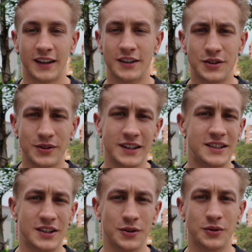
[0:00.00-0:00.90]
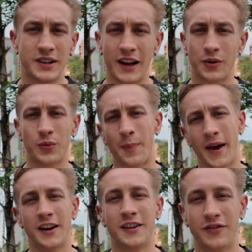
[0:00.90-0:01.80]
is you need to take
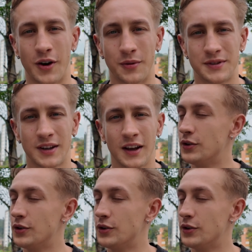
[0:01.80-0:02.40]
repetitive notes.